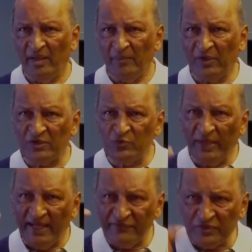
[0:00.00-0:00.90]
because we
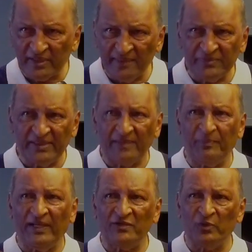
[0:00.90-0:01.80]
have to come to that
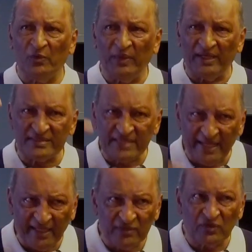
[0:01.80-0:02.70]
place where we are
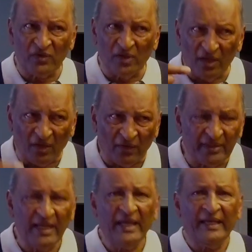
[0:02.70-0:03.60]
saying to
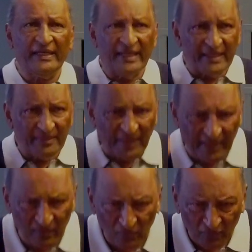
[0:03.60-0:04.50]
God, Here am I,
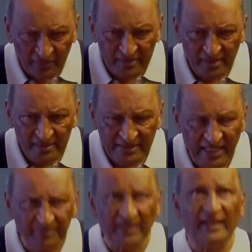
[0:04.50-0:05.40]
Lord.
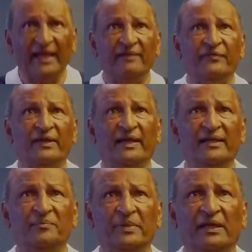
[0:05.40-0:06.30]
Take my life and let
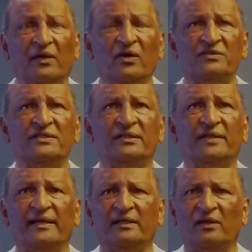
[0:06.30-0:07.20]
it be
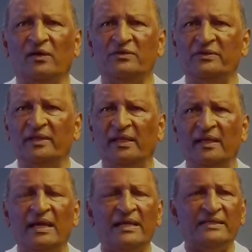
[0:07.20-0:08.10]
consecrated, Lord, to Thee.
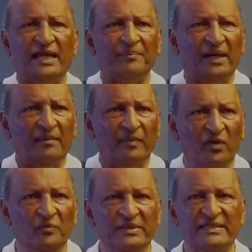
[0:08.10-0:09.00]
Take my
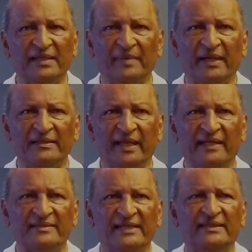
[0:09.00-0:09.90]
moments and my
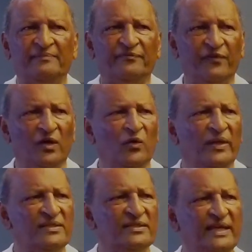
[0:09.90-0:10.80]
days. Let them flow
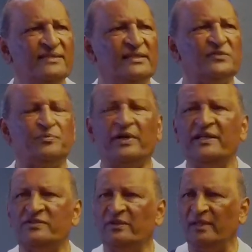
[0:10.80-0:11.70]
in ceaseless
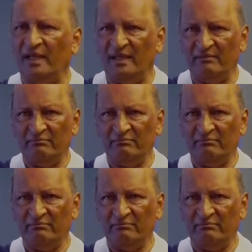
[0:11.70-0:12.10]
praise to Thee.